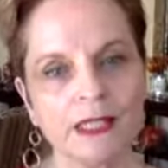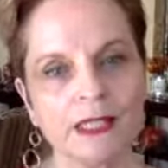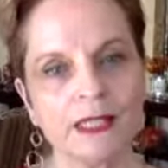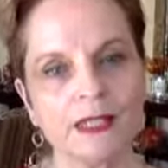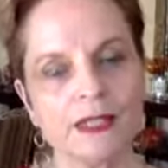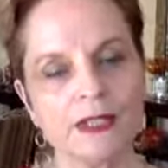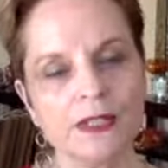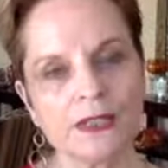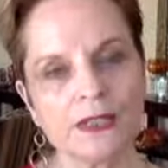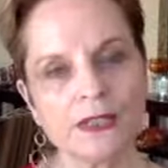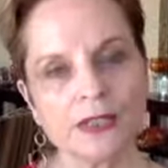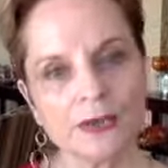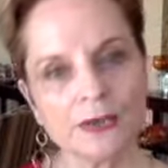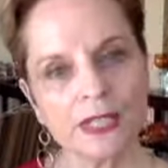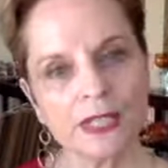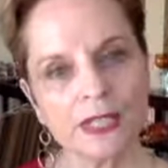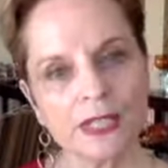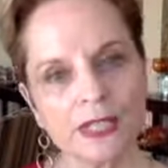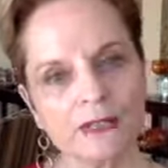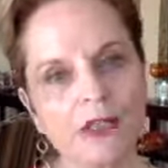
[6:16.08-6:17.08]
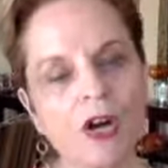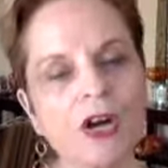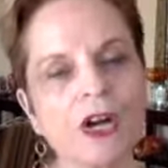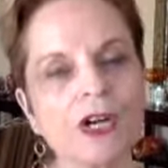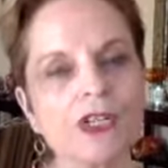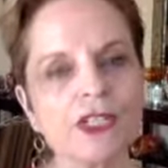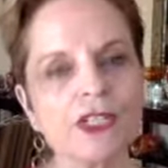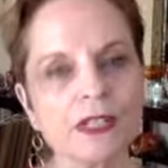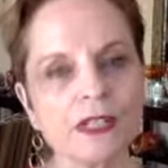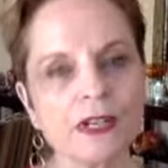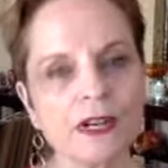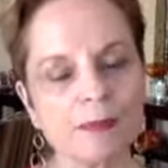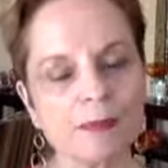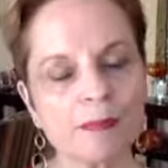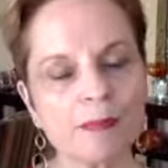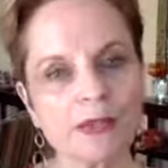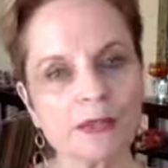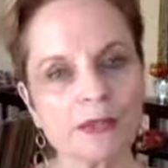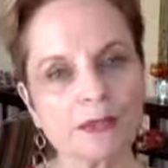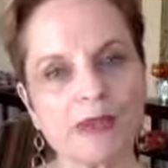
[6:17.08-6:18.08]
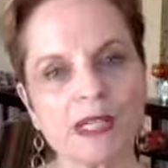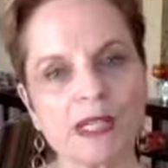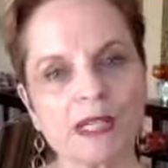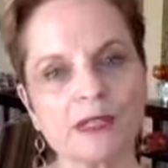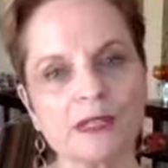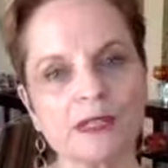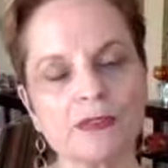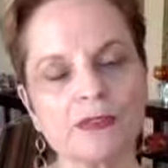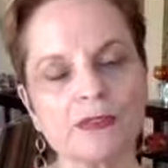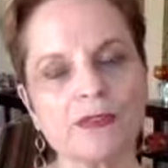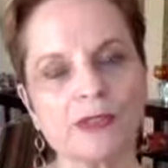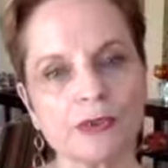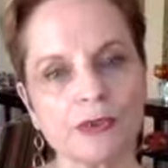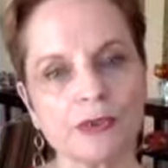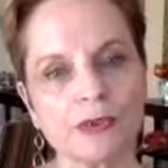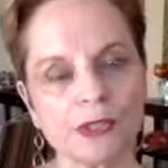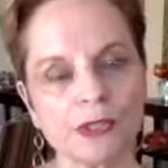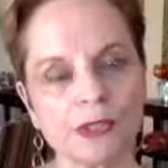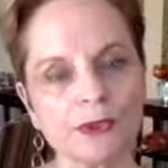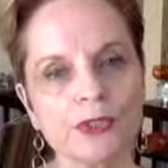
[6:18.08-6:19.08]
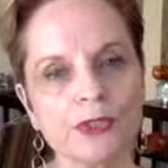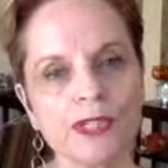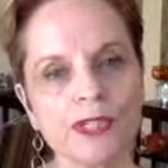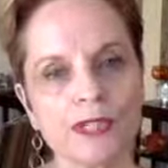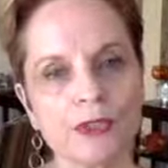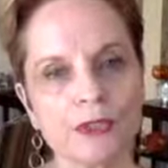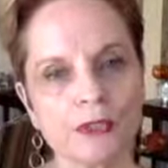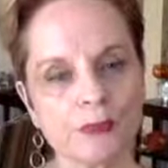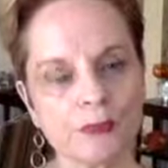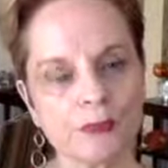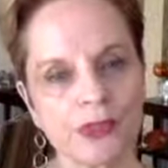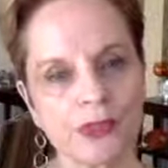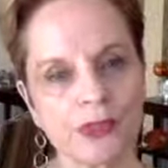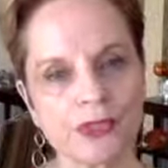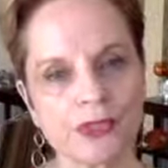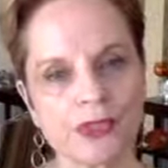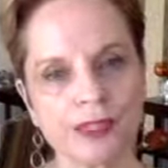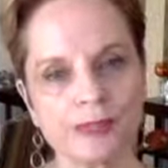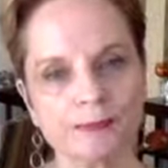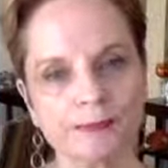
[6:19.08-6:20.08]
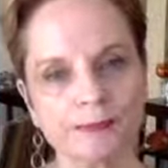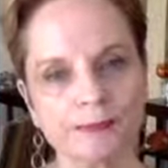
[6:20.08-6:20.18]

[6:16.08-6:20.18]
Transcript: So enlarging our perspective to include that other person.